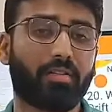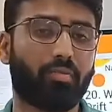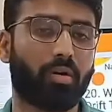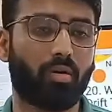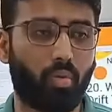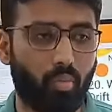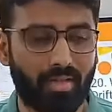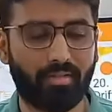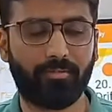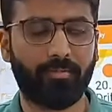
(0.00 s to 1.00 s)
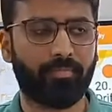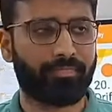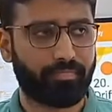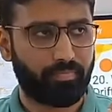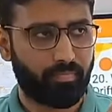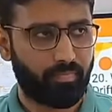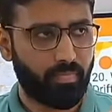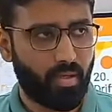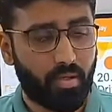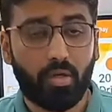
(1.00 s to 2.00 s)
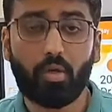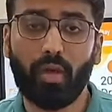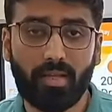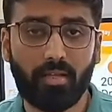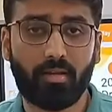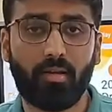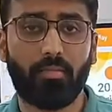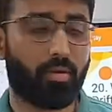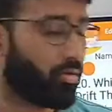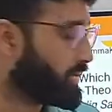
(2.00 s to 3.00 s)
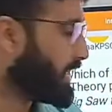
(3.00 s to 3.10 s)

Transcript: were once together because he